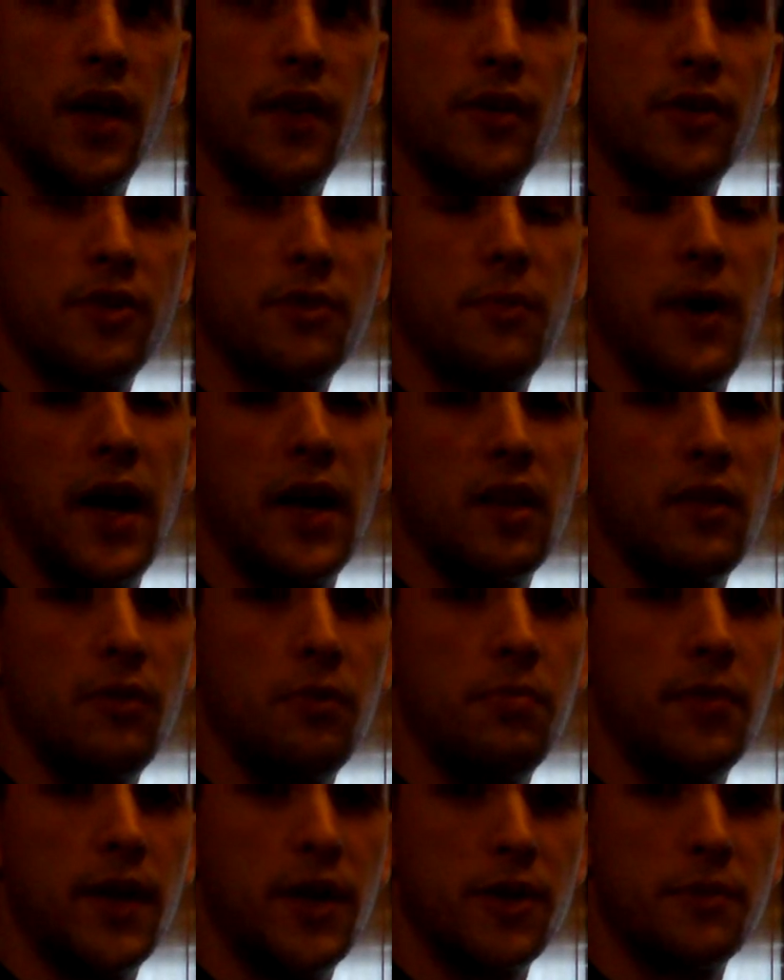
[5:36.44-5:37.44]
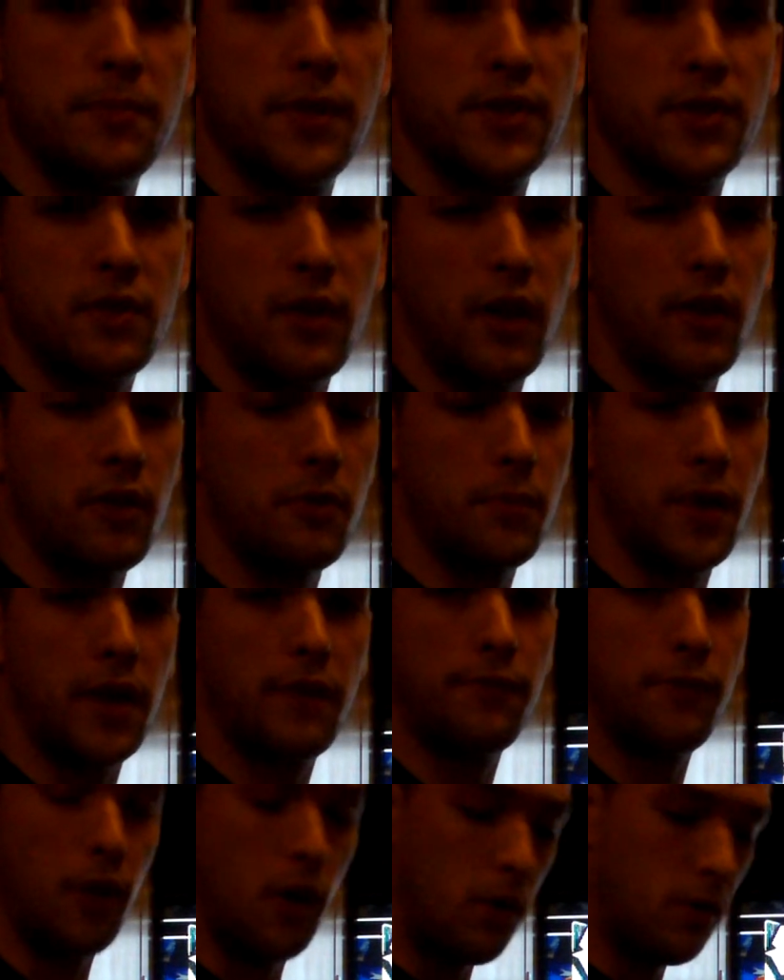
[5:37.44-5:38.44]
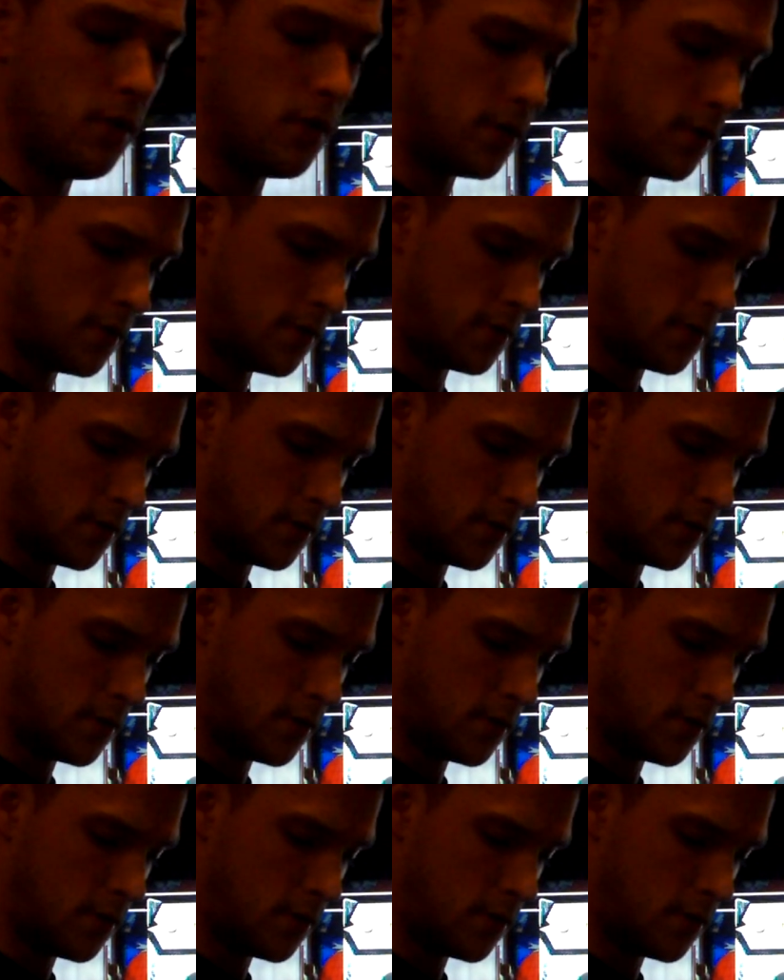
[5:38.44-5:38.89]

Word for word: and there's some high level players messing around with him, like Flo.